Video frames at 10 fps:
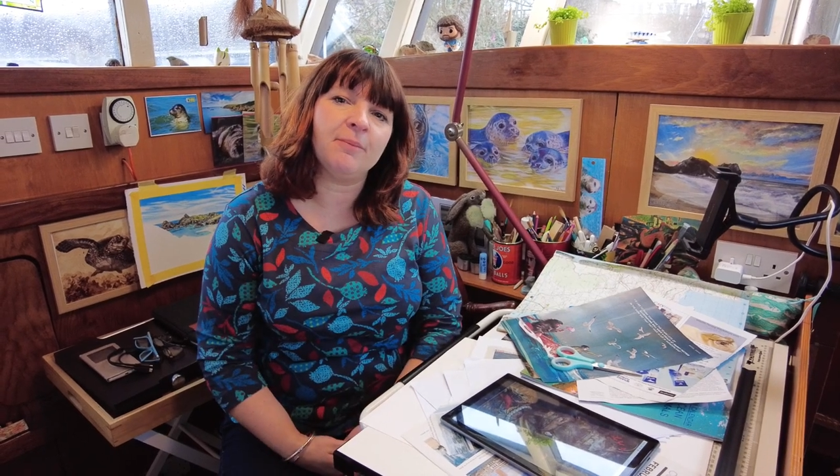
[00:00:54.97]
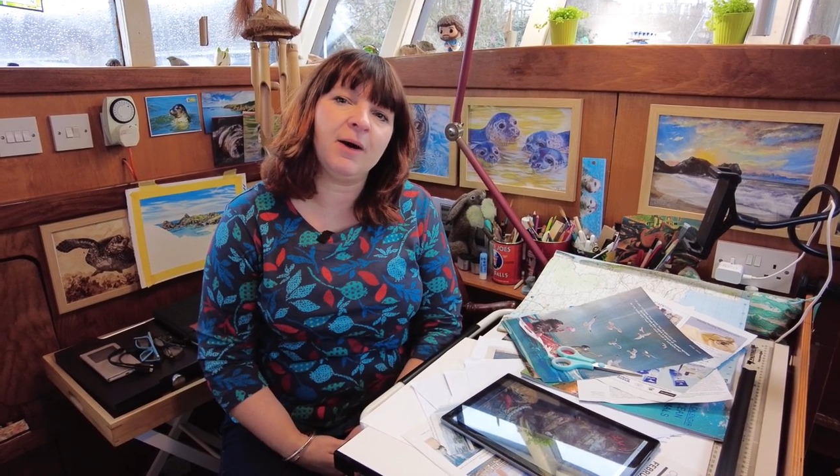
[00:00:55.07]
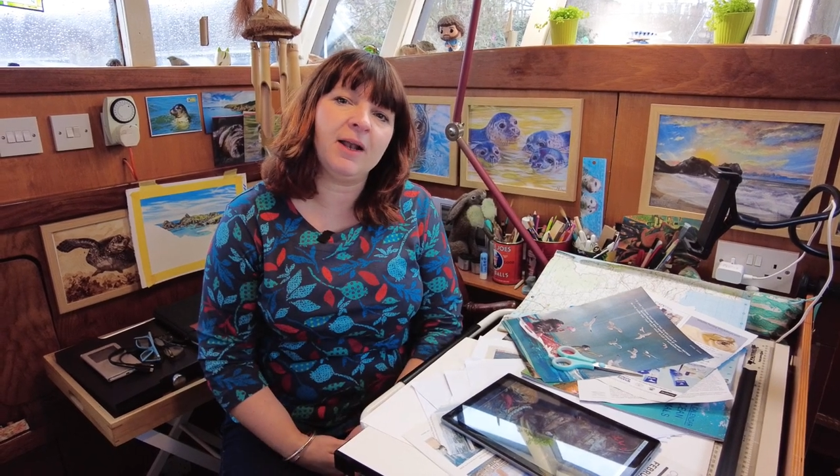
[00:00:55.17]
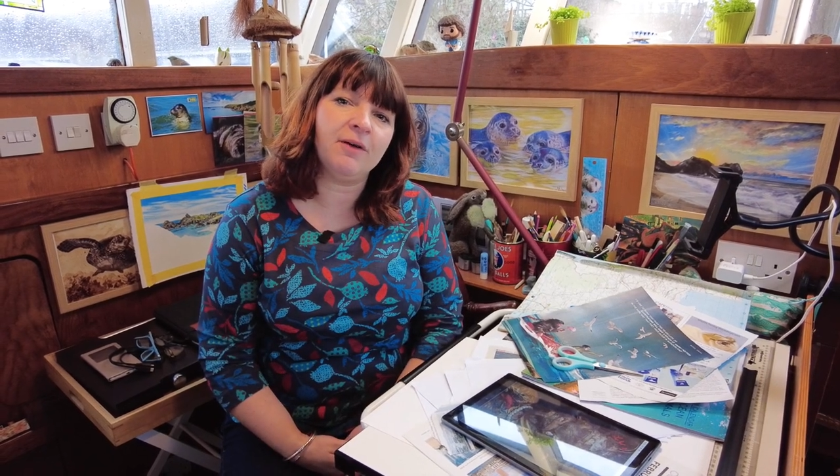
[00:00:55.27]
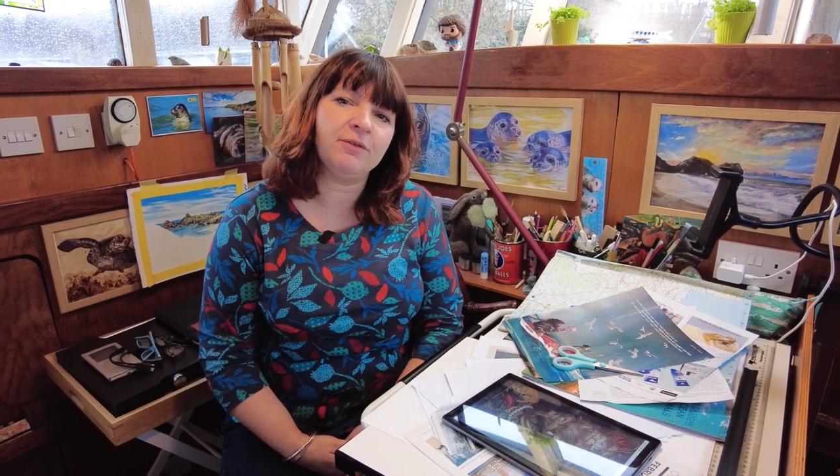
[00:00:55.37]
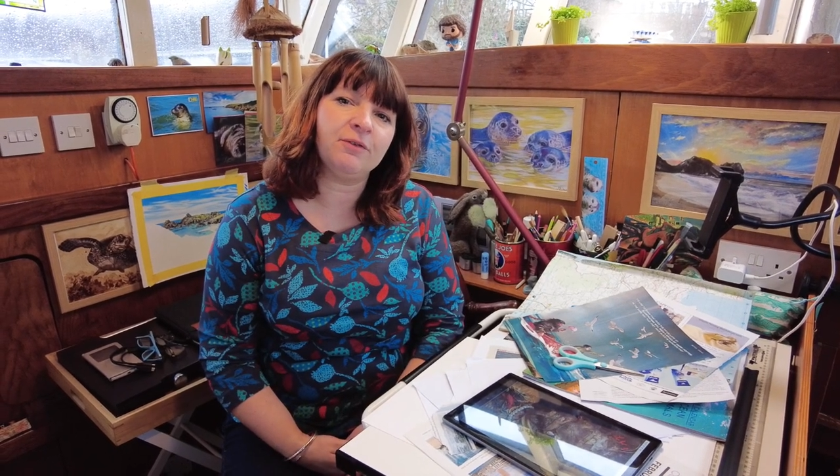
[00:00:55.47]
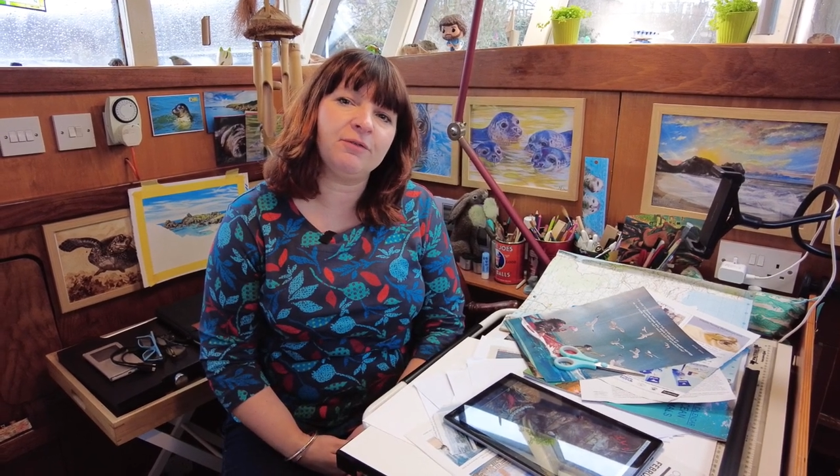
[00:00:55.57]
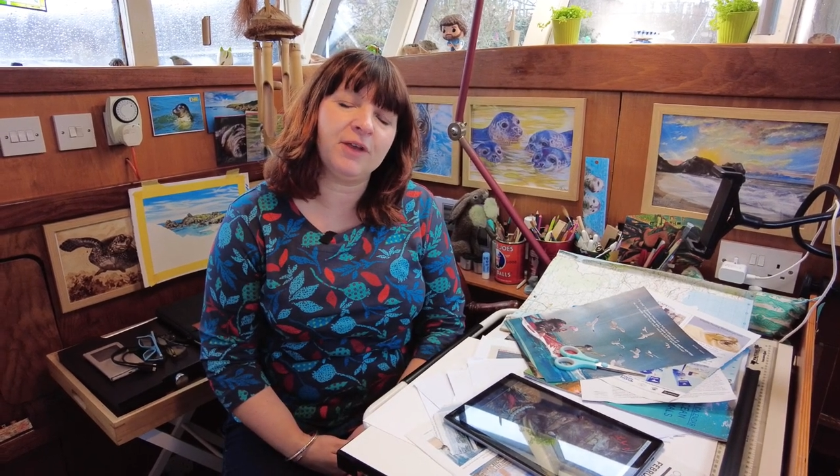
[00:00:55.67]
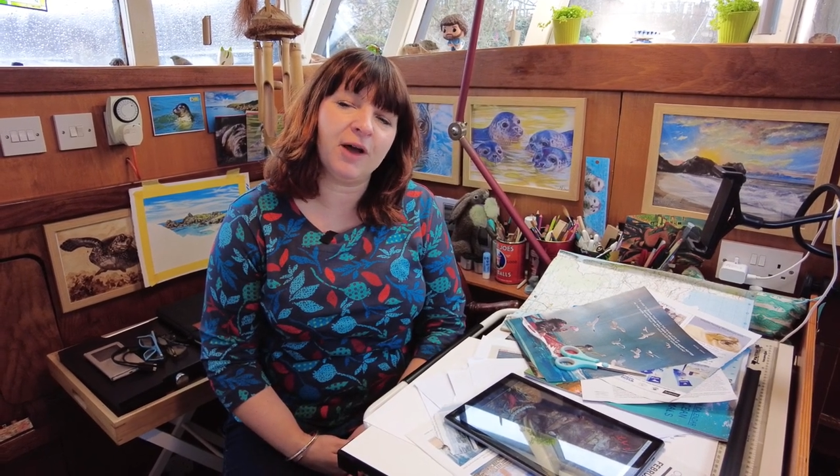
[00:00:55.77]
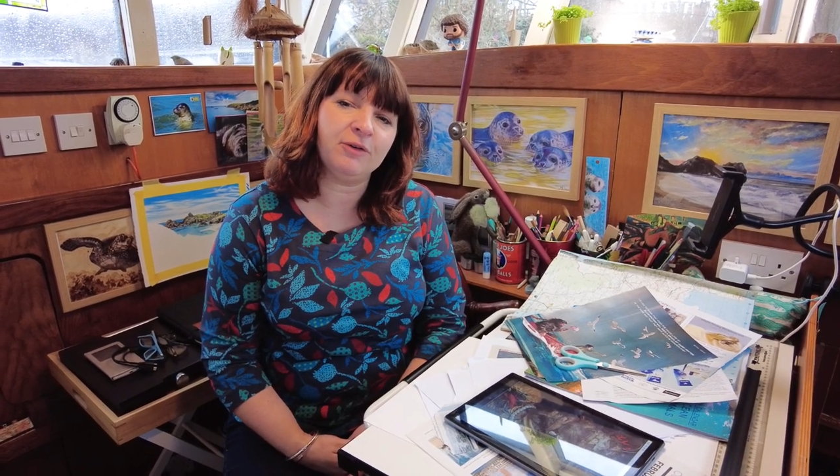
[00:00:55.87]
and my love
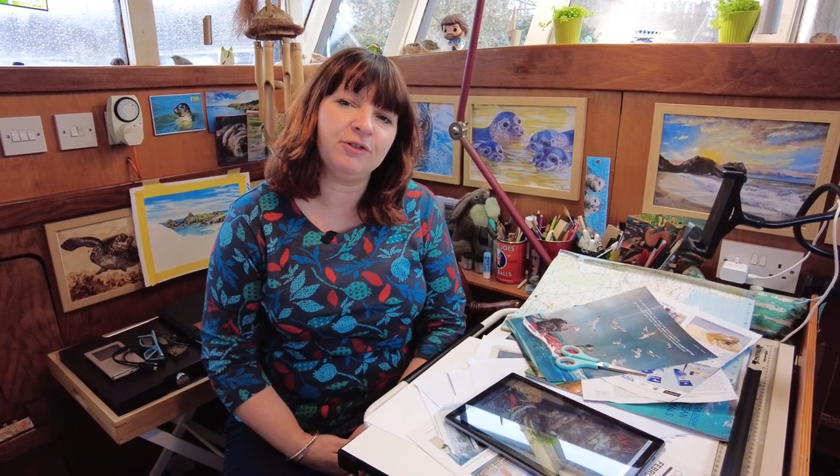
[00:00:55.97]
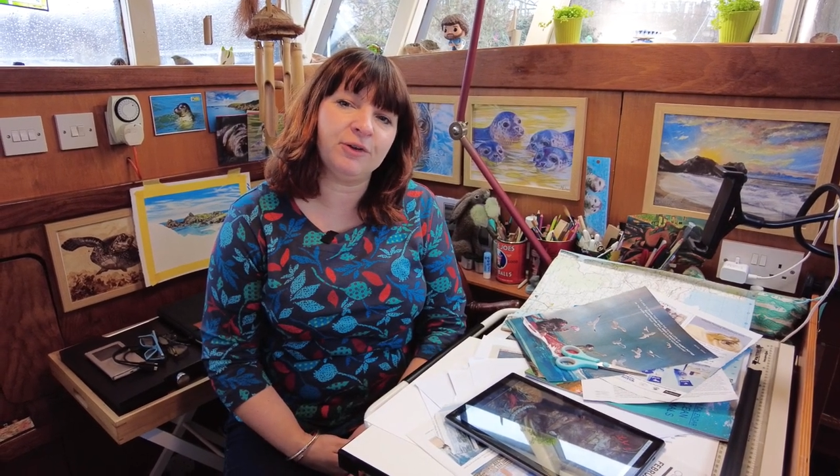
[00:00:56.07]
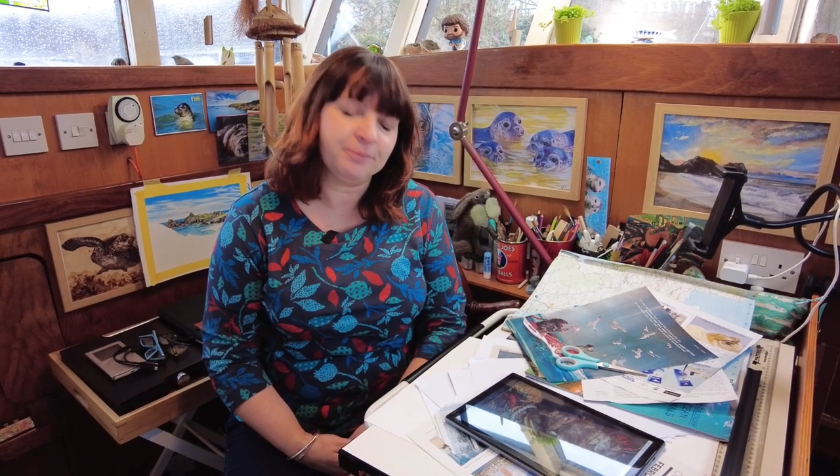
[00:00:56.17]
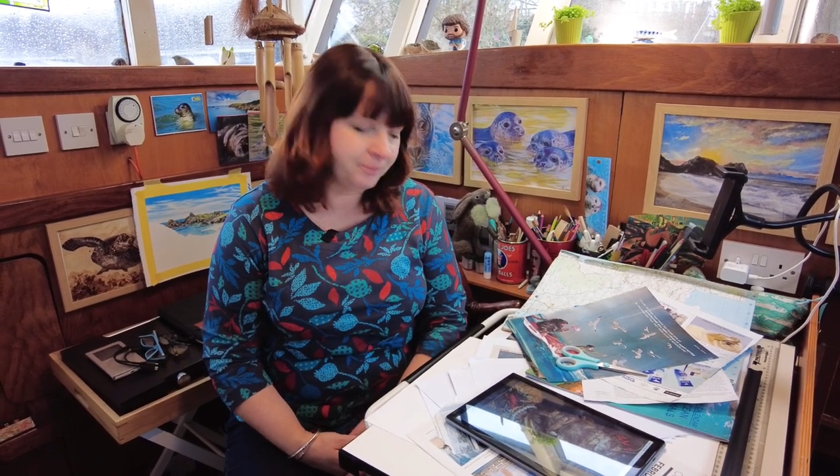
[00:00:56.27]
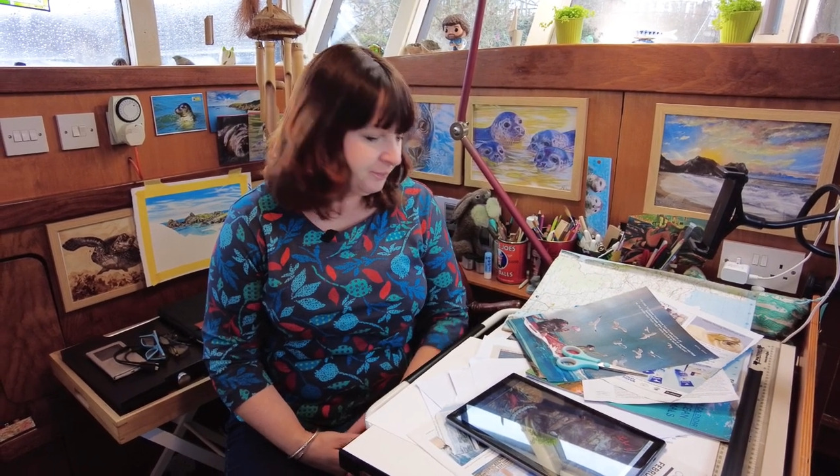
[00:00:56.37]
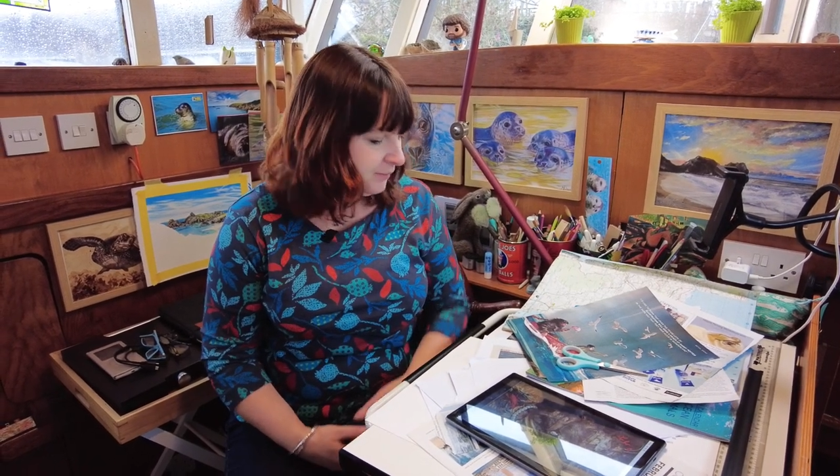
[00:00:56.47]
of the ocean.